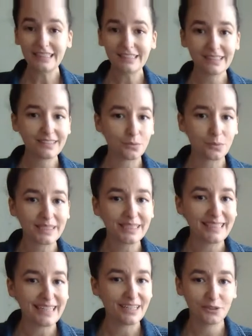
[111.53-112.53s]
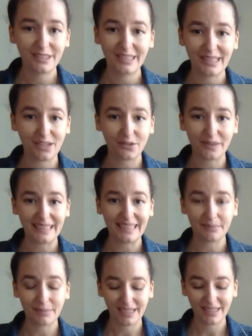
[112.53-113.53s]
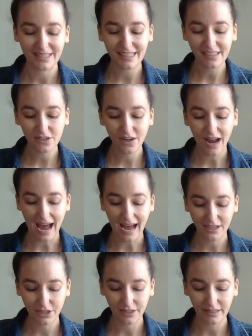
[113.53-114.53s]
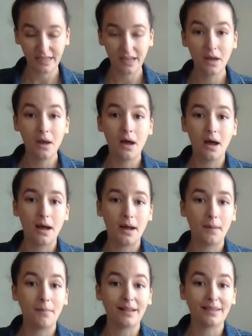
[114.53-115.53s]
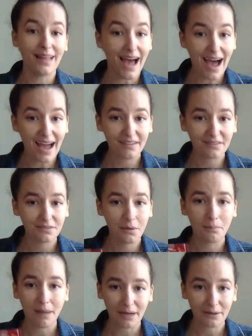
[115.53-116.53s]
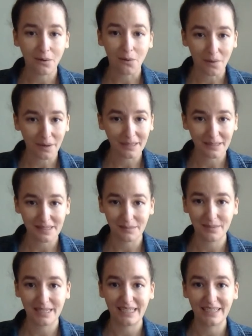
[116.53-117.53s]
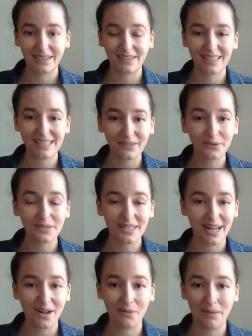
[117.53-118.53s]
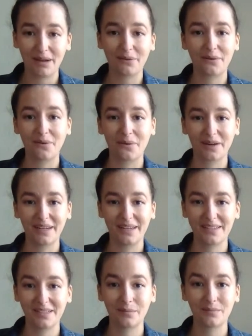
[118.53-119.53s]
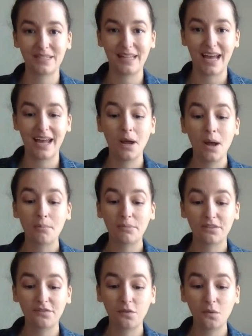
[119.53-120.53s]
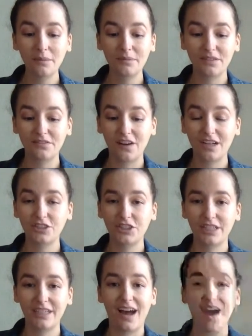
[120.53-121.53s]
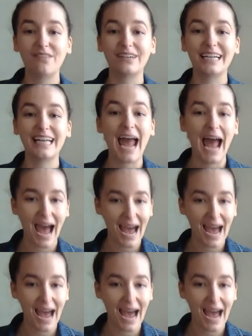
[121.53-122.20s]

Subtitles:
yeast is a really interesting ingredient because these are actually live microorganisms here, single-celled microorganisms that perform the function of a